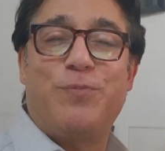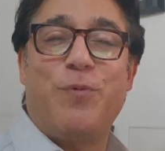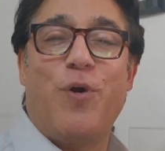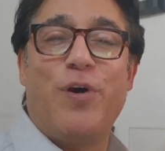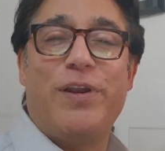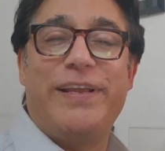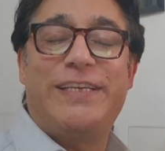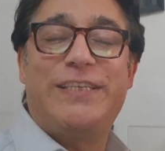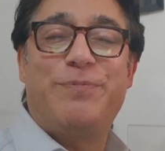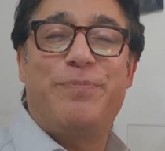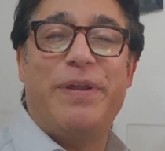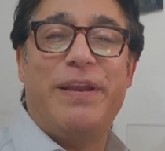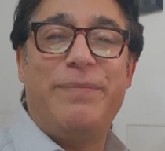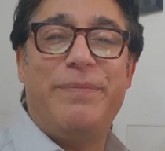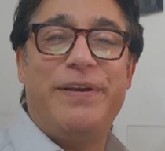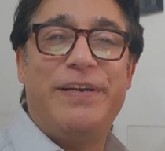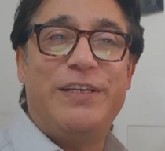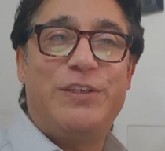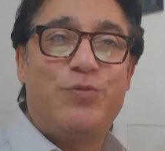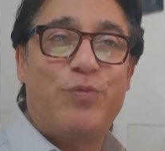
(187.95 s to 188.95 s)
small
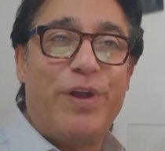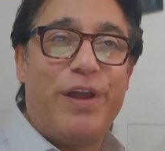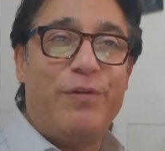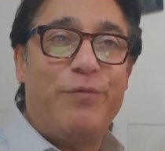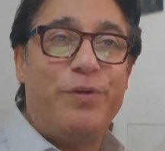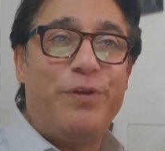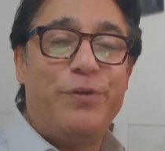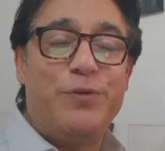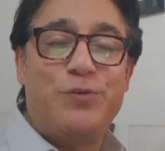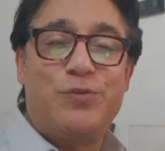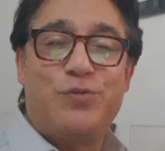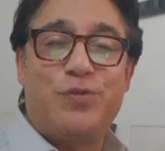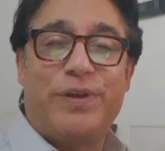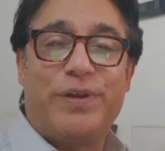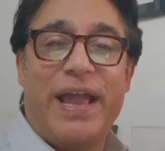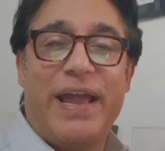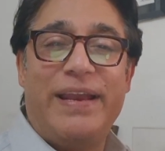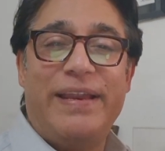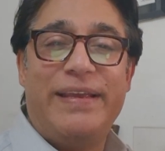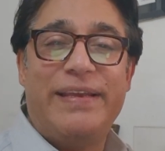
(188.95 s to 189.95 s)
experiments where we used to
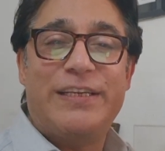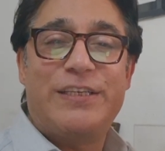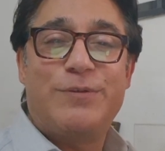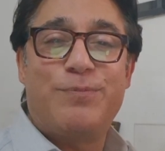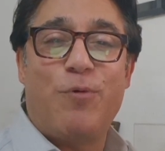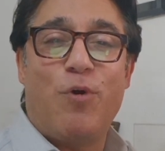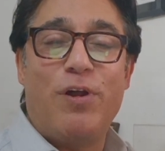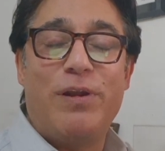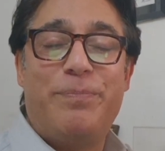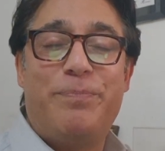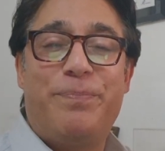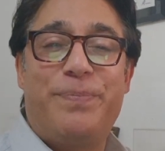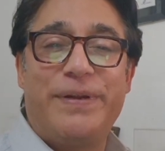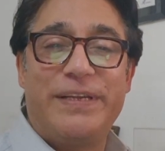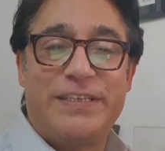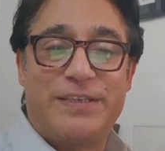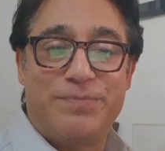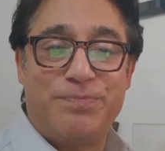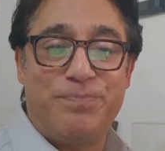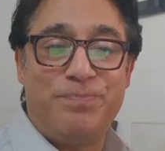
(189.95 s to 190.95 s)
carry a small
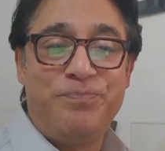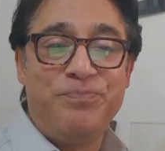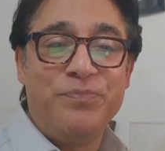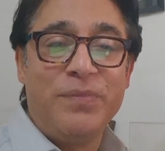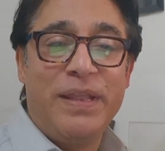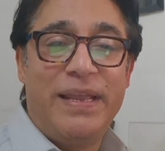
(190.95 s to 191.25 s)
prism